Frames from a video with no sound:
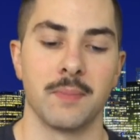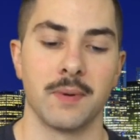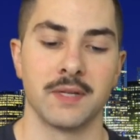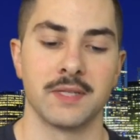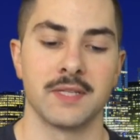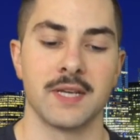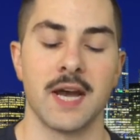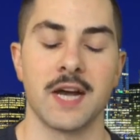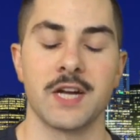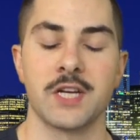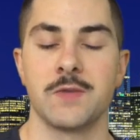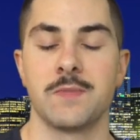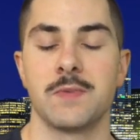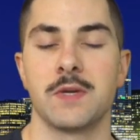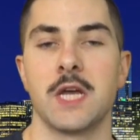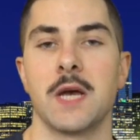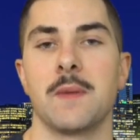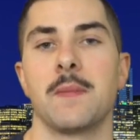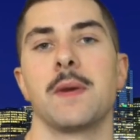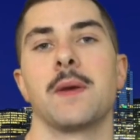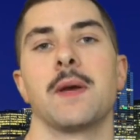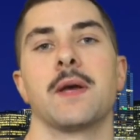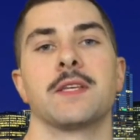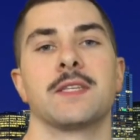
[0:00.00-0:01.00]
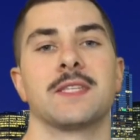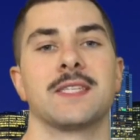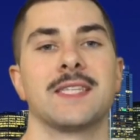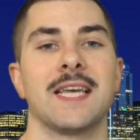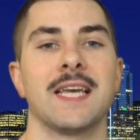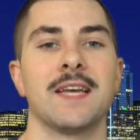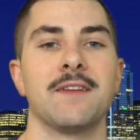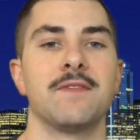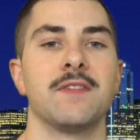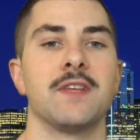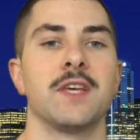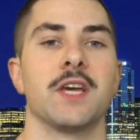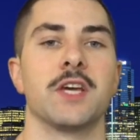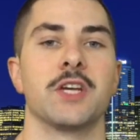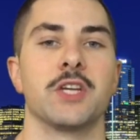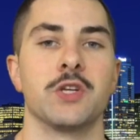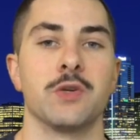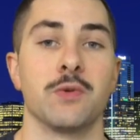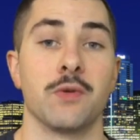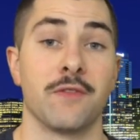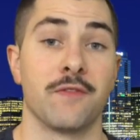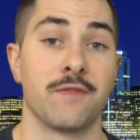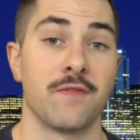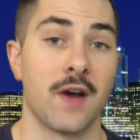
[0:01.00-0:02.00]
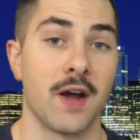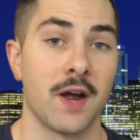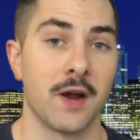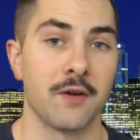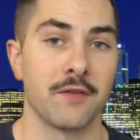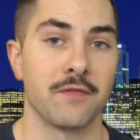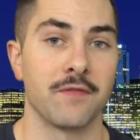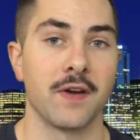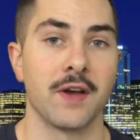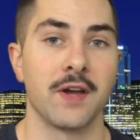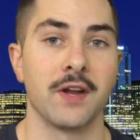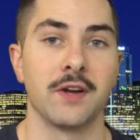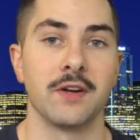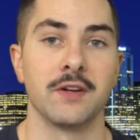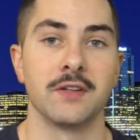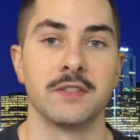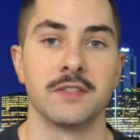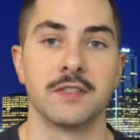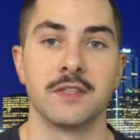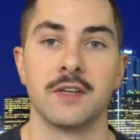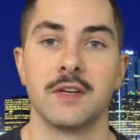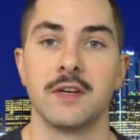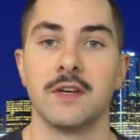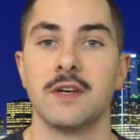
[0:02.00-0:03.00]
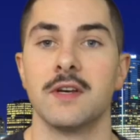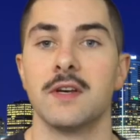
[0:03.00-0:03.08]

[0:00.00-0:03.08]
but it's actually becoming a safety issue with firefighters